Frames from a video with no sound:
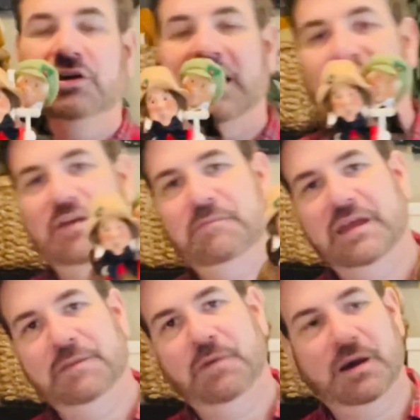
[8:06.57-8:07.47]
how they
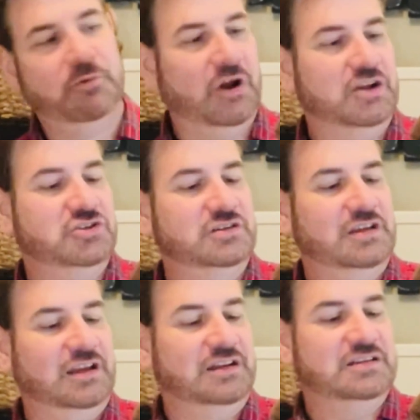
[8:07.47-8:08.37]
made Bob Cratchit and
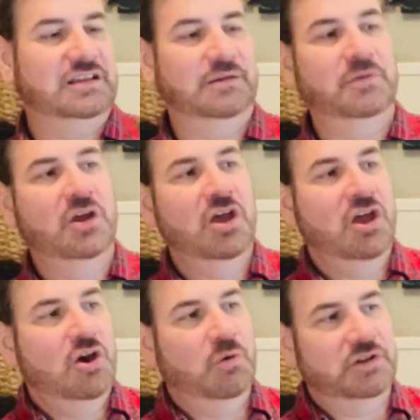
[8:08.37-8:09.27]
Tiny Tim
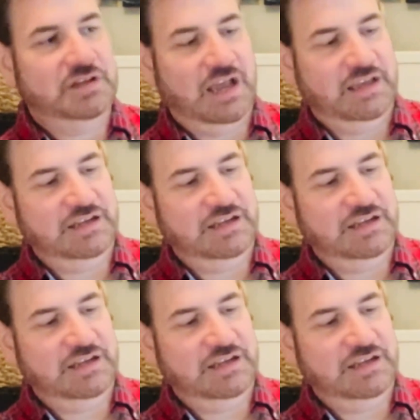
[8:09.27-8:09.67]
with Tiny